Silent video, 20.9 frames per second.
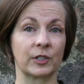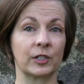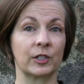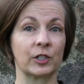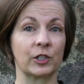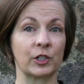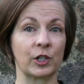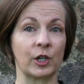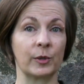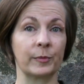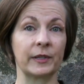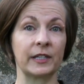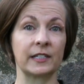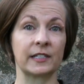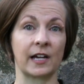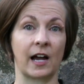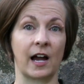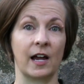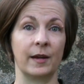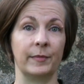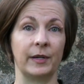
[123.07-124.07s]
to determine the
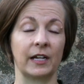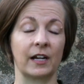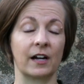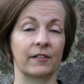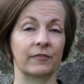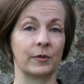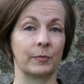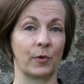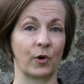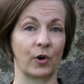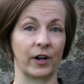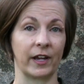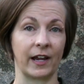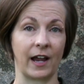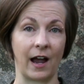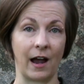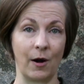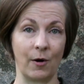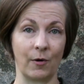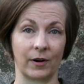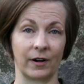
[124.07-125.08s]
timing of the morning
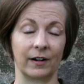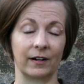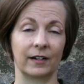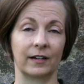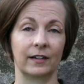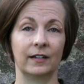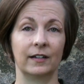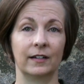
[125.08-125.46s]
hour.